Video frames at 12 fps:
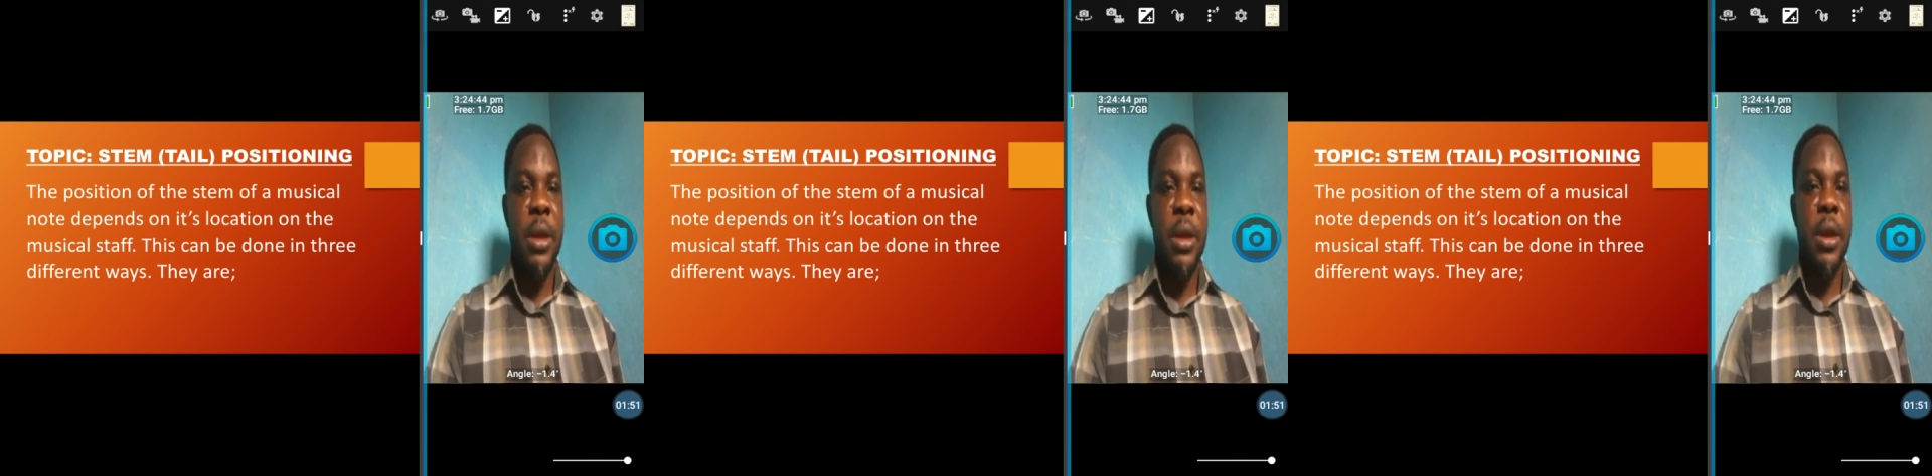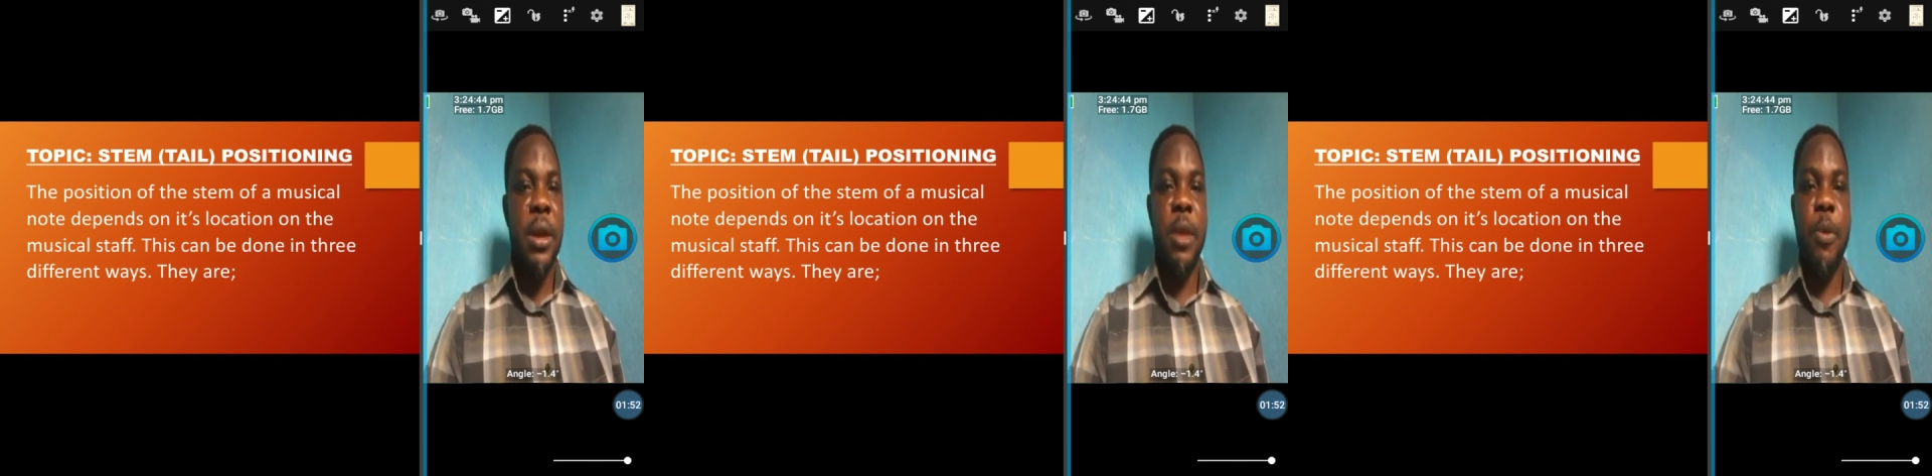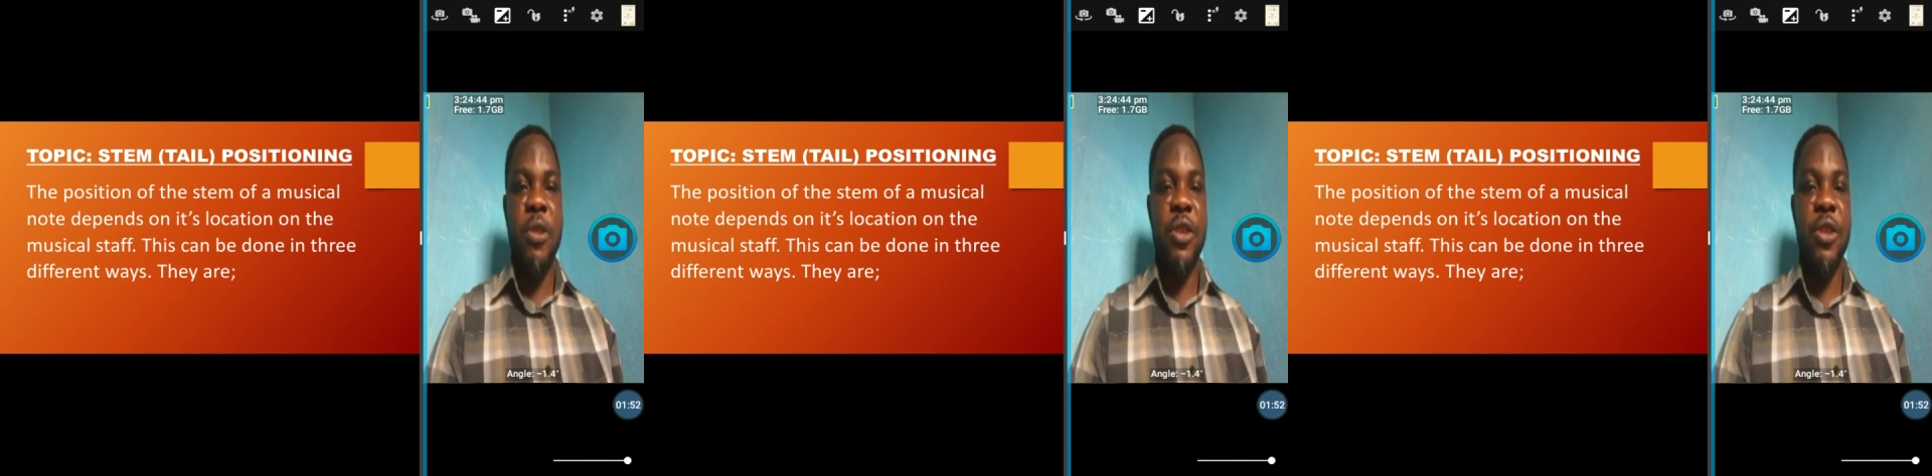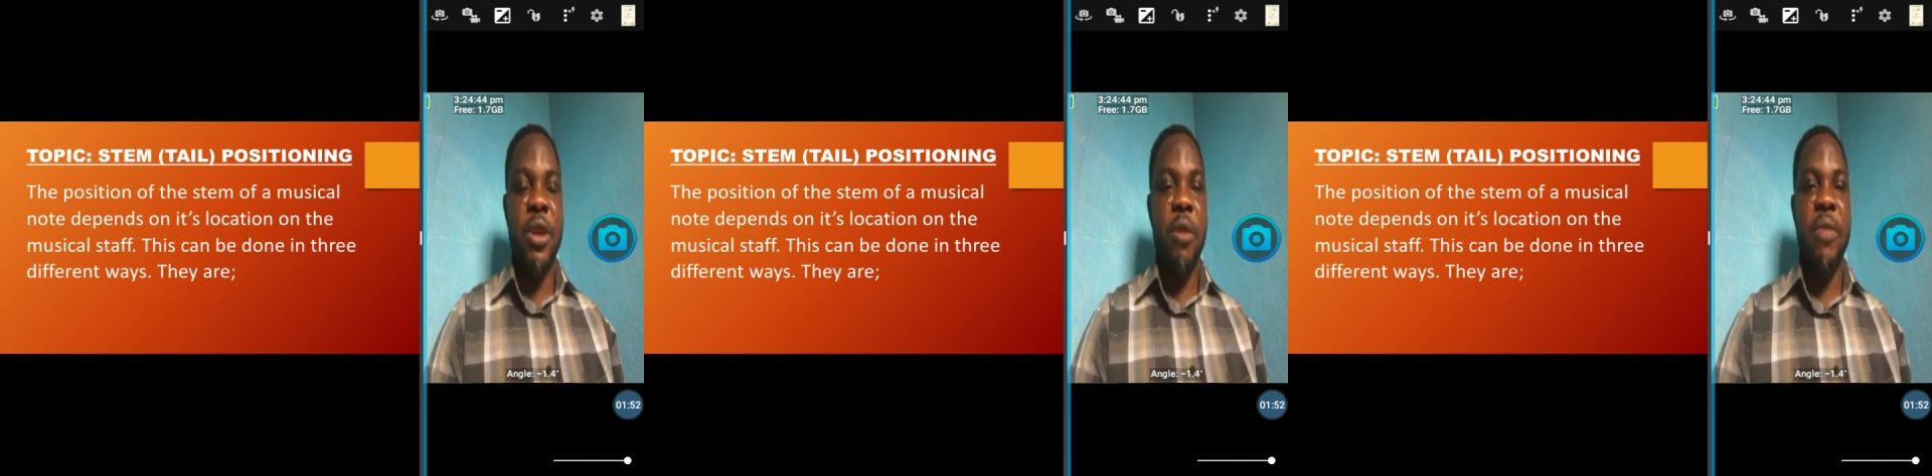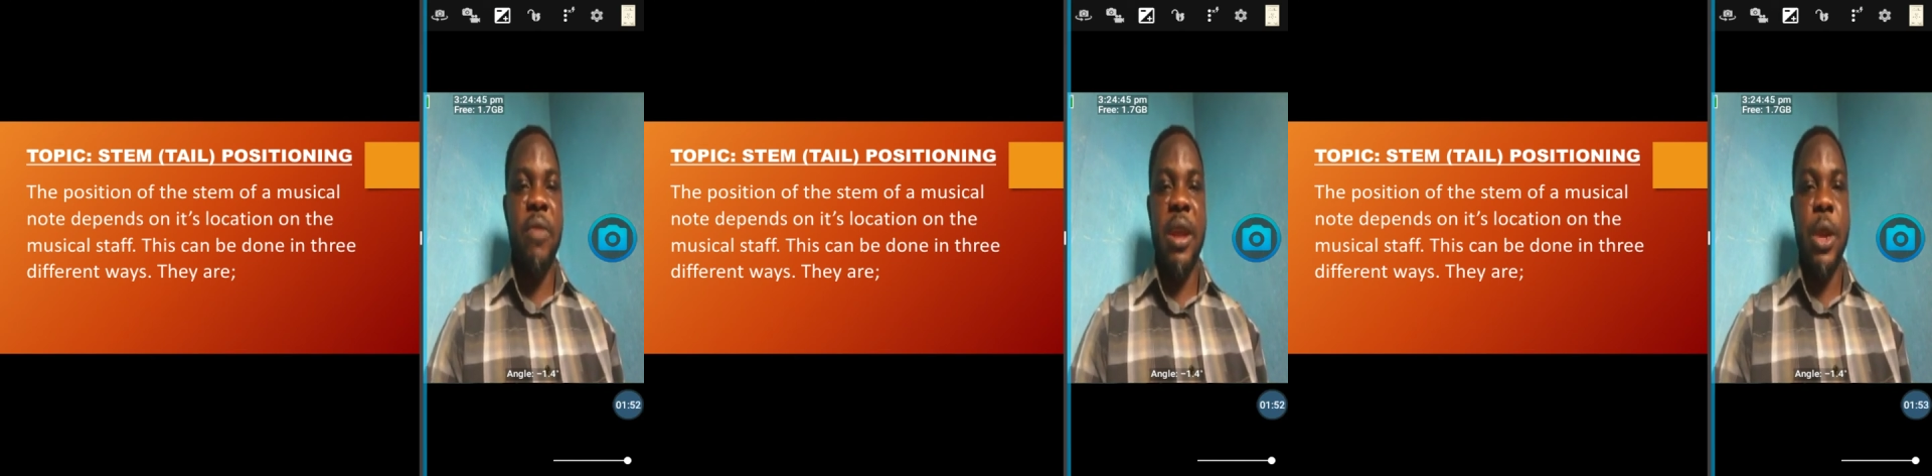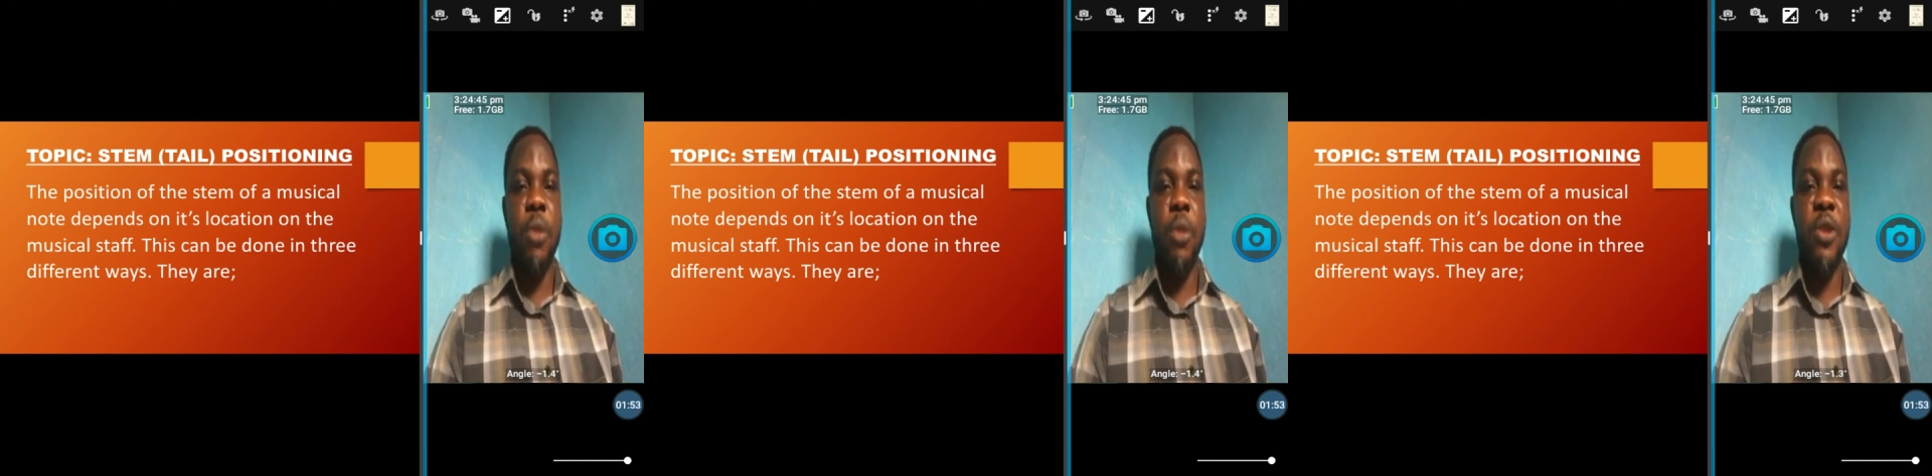the position of that
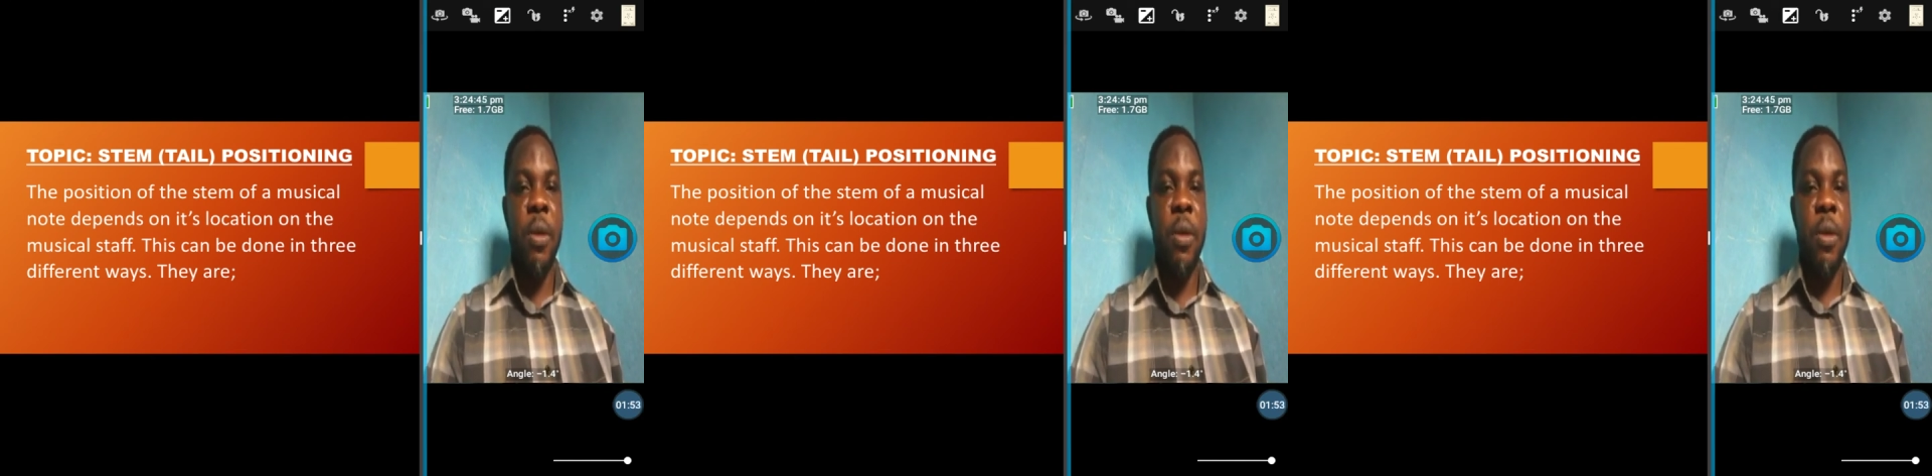note